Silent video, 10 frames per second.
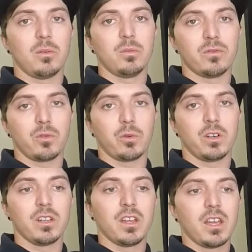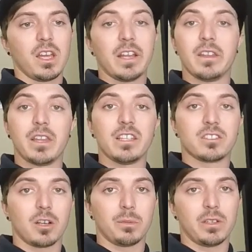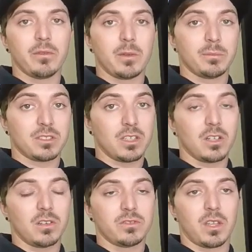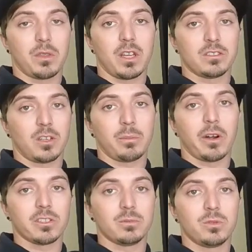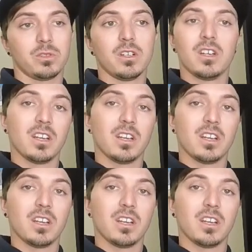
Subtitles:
move forward, and then they start believing themselves that things aren't possible,